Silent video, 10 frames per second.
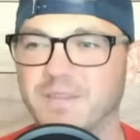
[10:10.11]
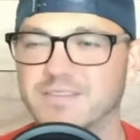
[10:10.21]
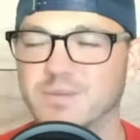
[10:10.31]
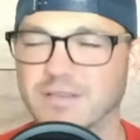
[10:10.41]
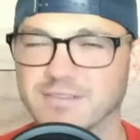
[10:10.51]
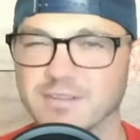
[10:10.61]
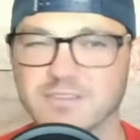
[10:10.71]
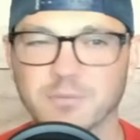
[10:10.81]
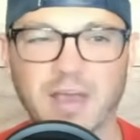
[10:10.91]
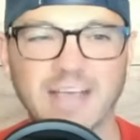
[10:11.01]
So I was a little
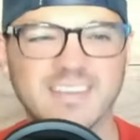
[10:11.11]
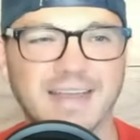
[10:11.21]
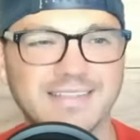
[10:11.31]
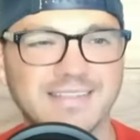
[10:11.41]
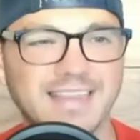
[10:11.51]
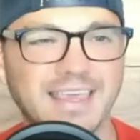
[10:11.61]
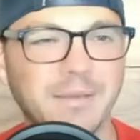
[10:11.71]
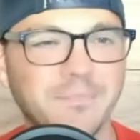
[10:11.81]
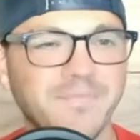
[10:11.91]
surprised to not see them.